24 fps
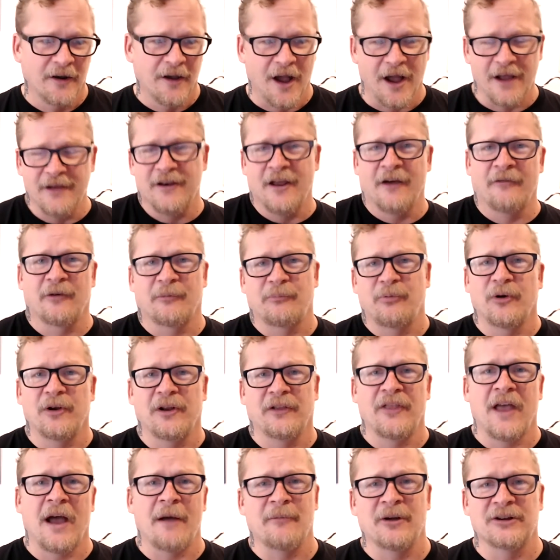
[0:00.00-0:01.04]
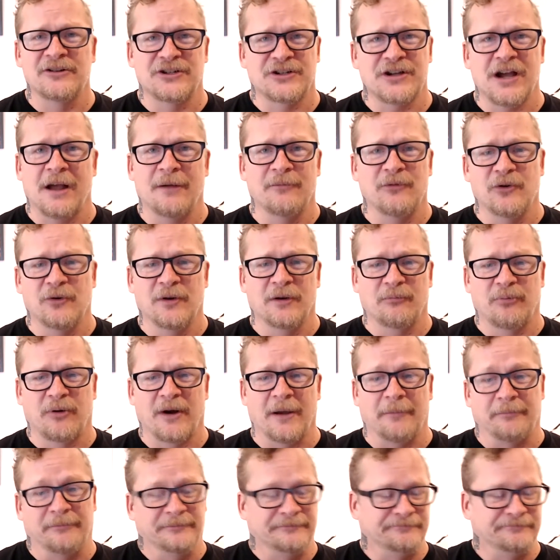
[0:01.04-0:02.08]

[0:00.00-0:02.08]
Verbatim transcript: I never put in that much time doing prep.